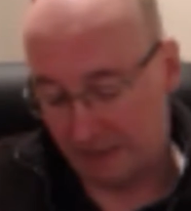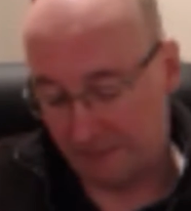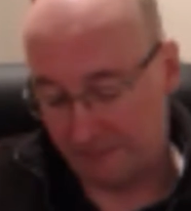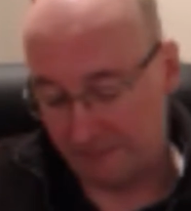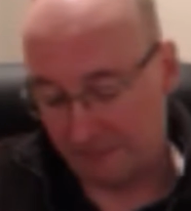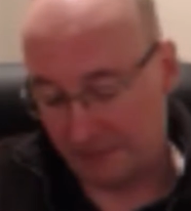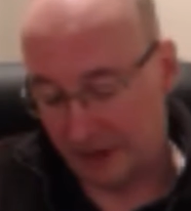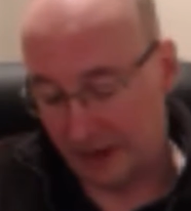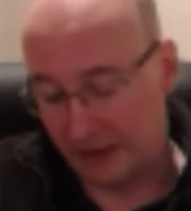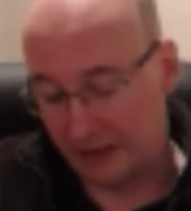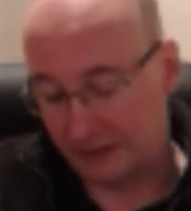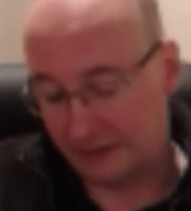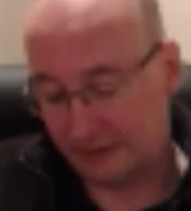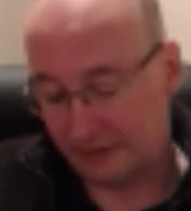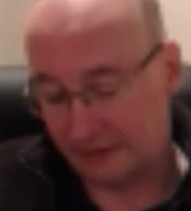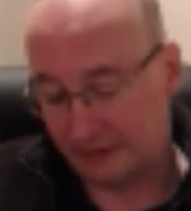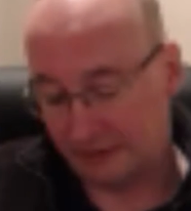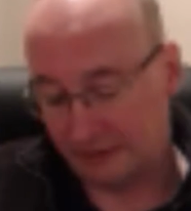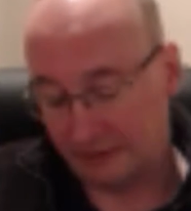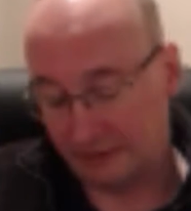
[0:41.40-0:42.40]
but
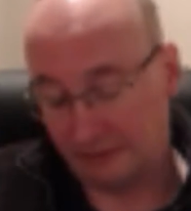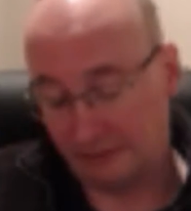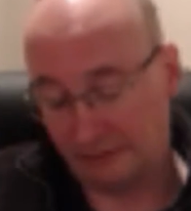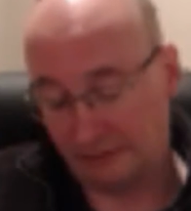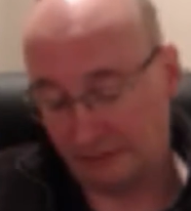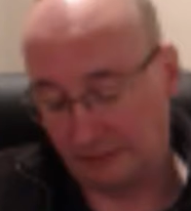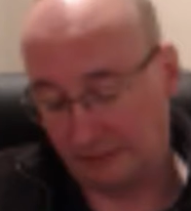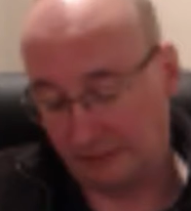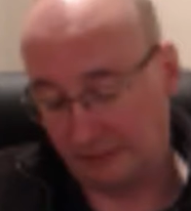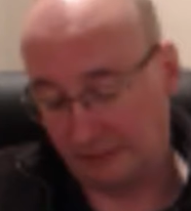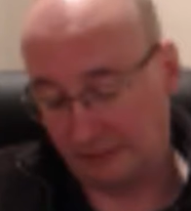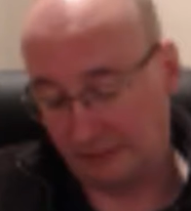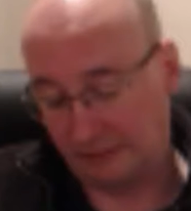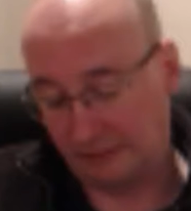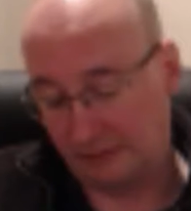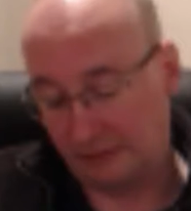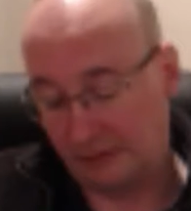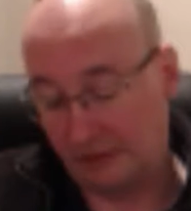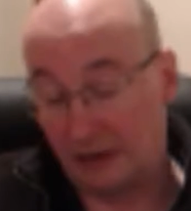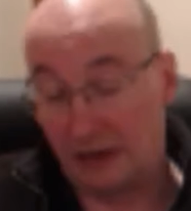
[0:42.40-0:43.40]

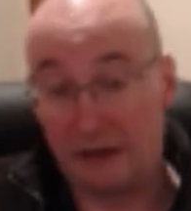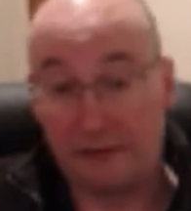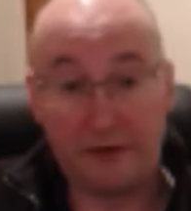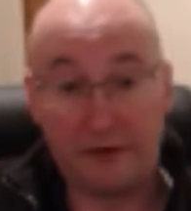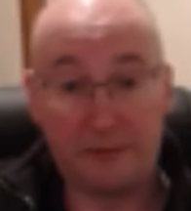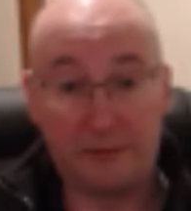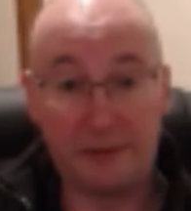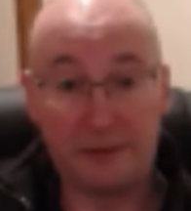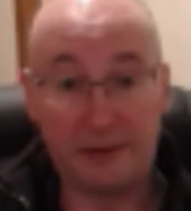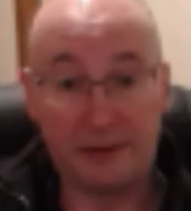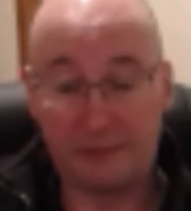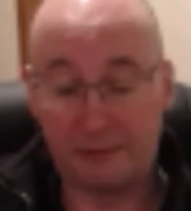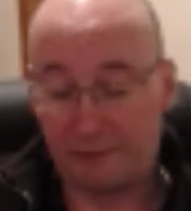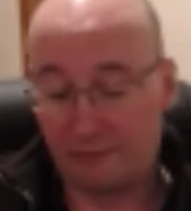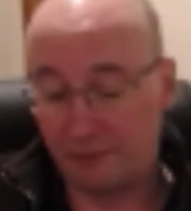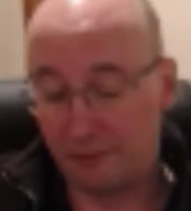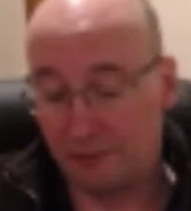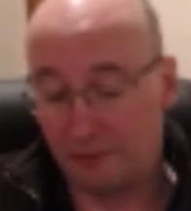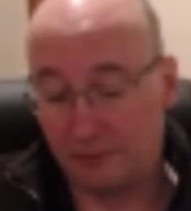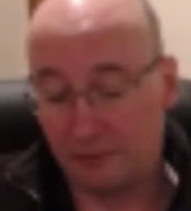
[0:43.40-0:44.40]
I have opened it
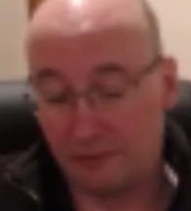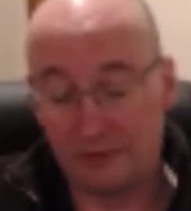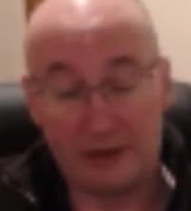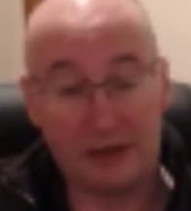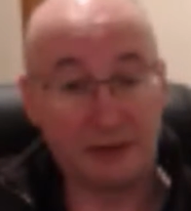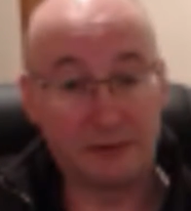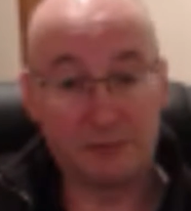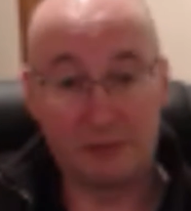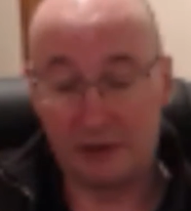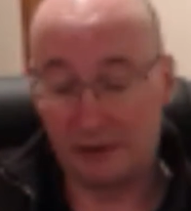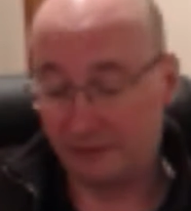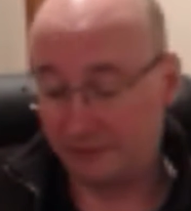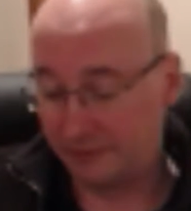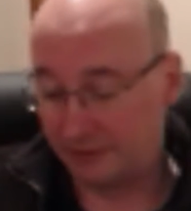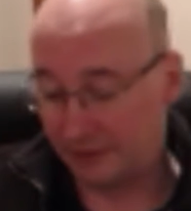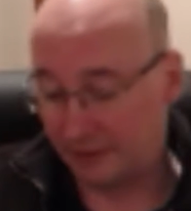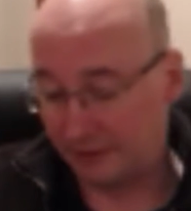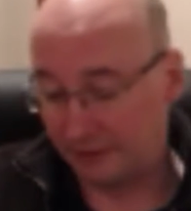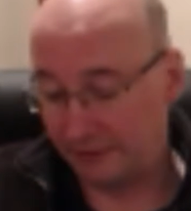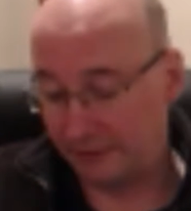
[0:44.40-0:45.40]
before, that's why it was
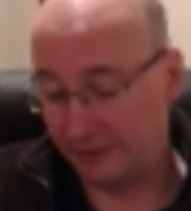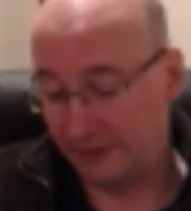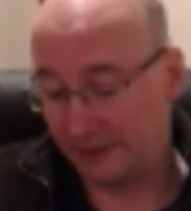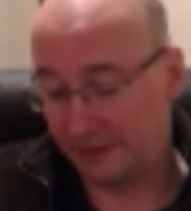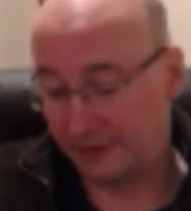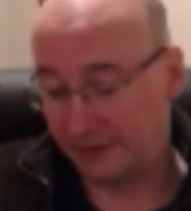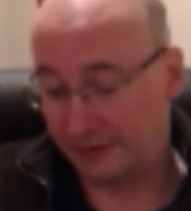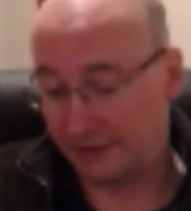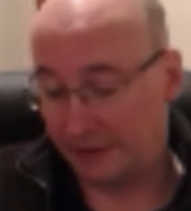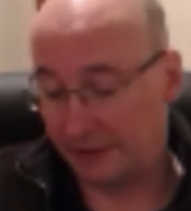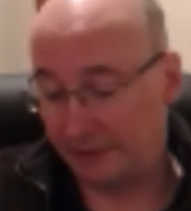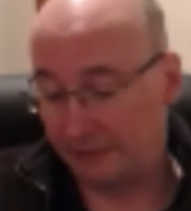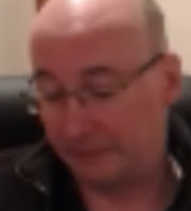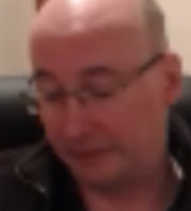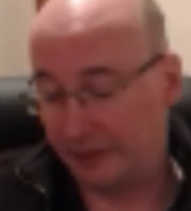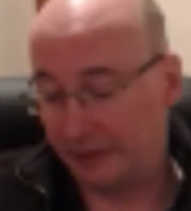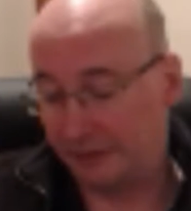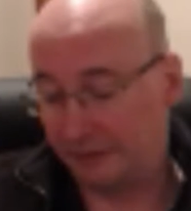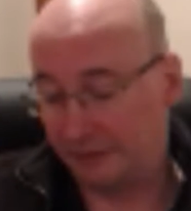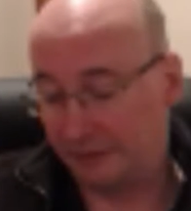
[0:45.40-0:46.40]
so easy this time
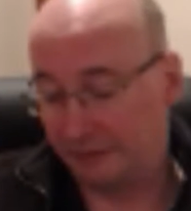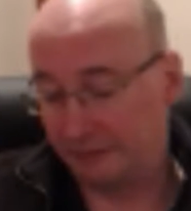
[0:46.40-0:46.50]
around.